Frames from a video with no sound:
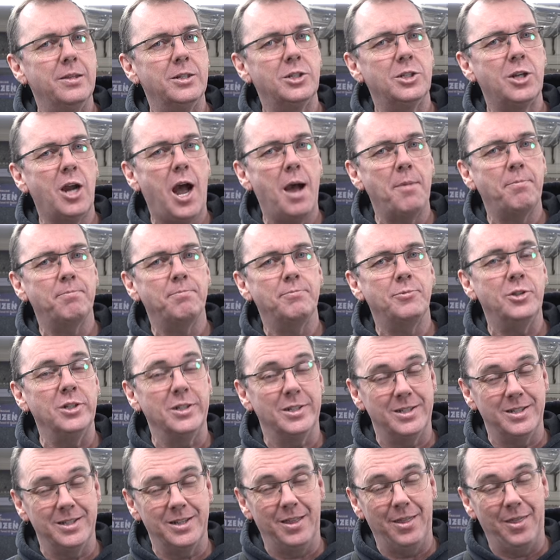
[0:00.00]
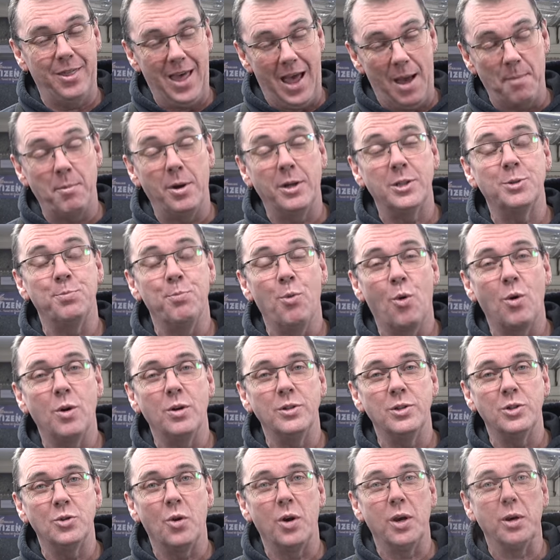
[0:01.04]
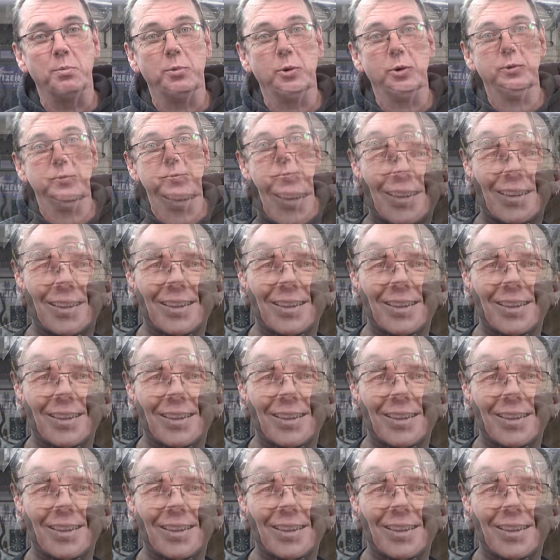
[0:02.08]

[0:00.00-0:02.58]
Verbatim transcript: the shop just that much more enjoyable.